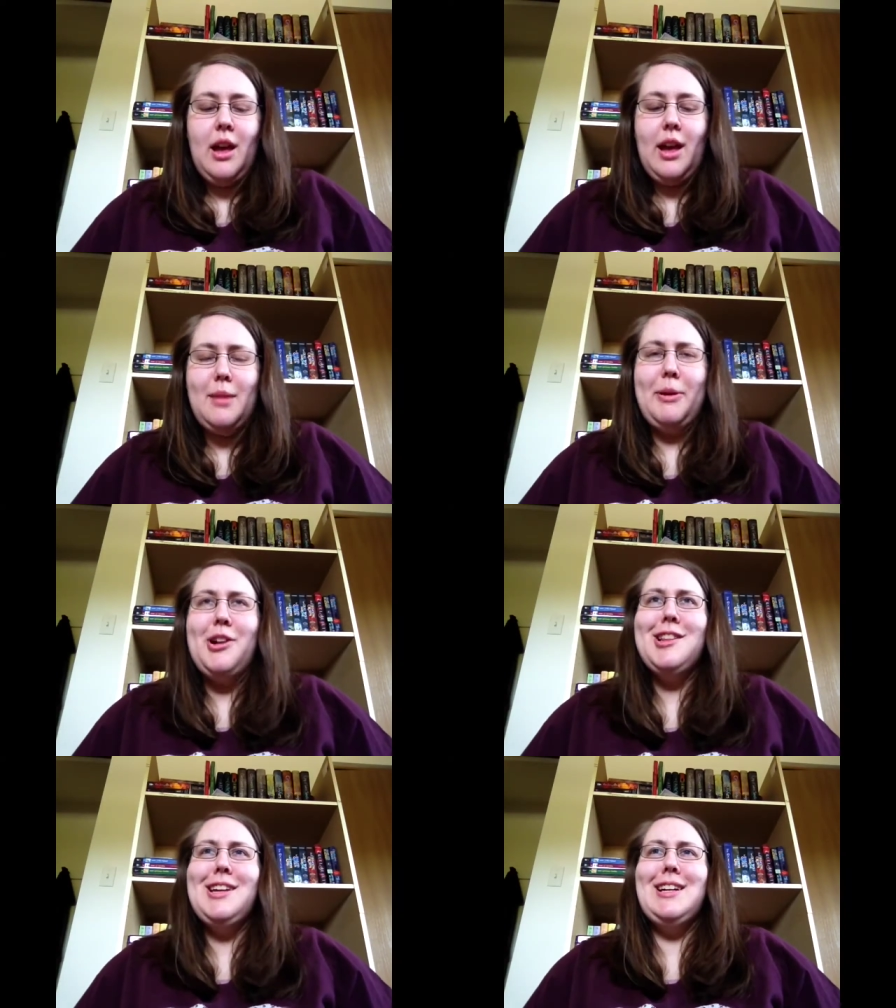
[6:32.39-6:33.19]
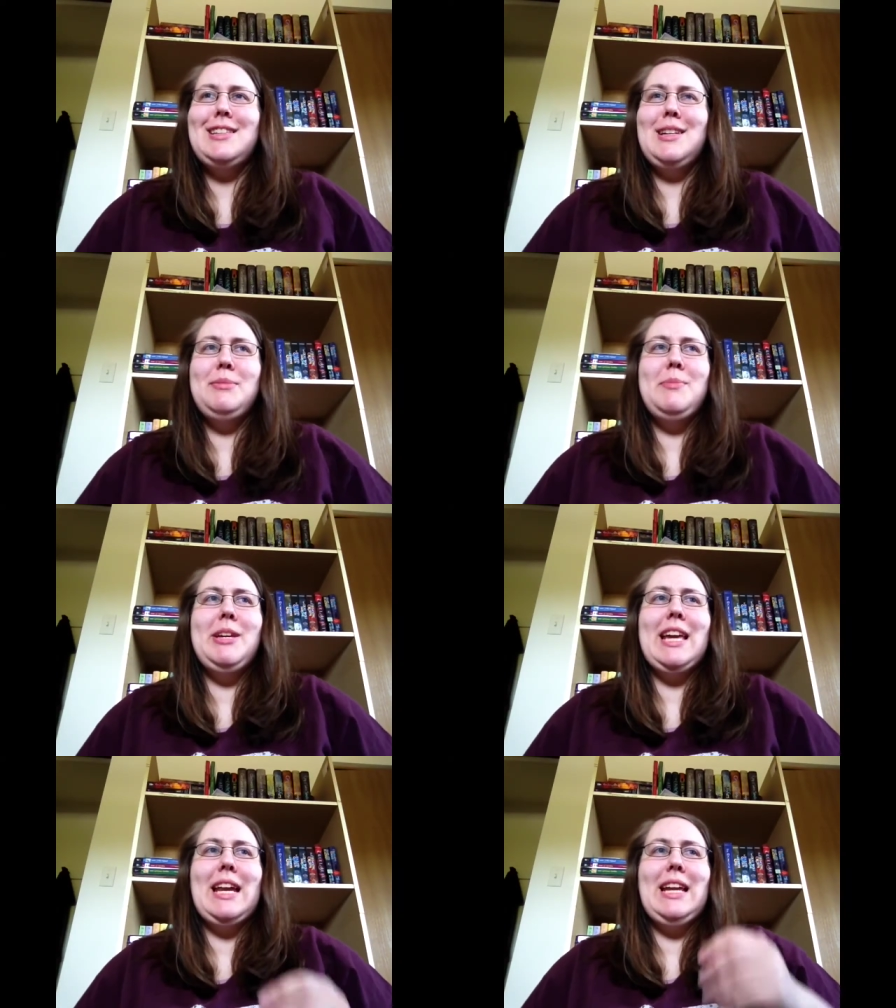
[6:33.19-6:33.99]
And apparently I seem to
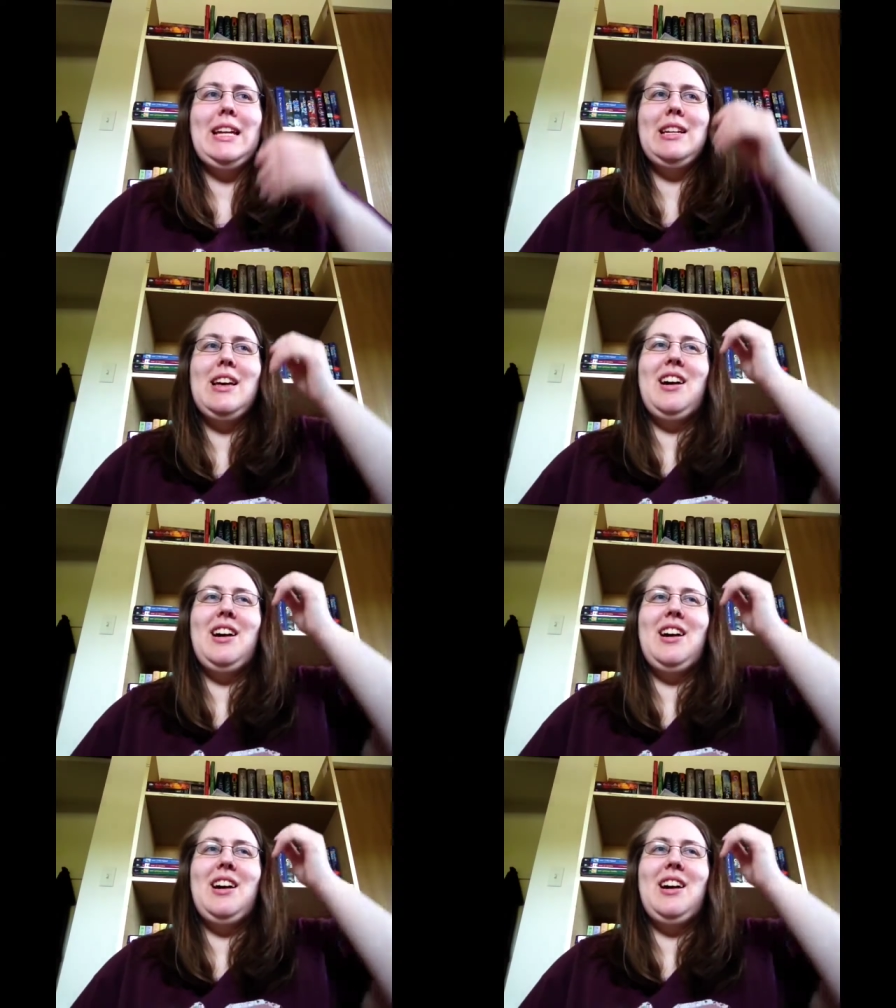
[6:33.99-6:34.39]
be getting